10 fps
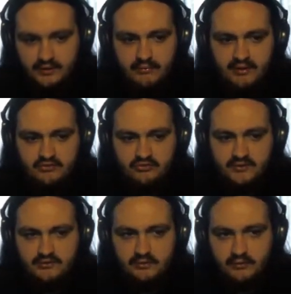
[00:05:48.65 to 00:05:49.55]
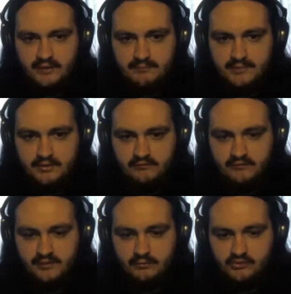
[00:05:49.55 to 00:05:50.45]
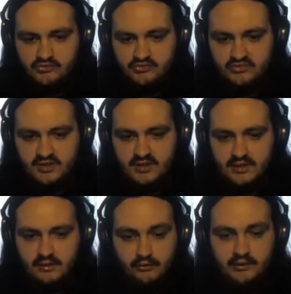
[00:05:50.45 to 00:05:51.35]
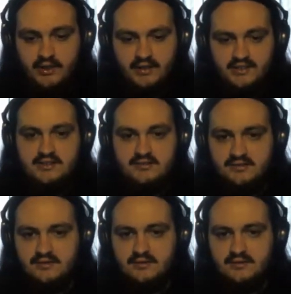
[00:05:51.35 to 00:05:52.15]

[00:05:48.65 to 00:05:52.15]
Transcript: Now I tried to load AP over here, which is, or heat,